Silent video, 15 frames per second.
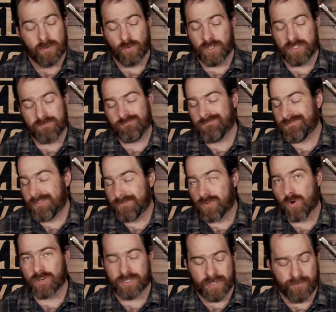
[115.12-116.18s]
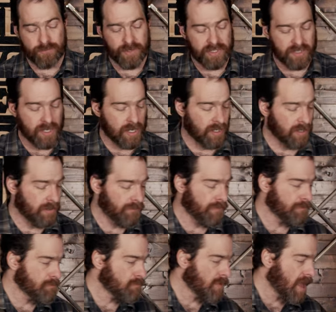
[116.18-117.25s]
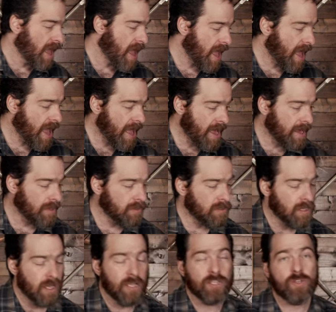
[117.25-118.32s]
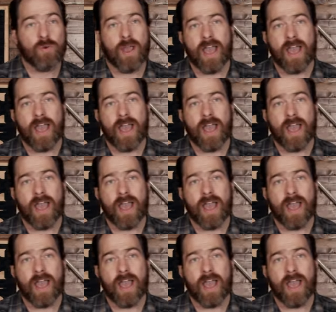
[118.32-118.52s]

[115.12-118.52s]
which of course everybody's gotta love. And you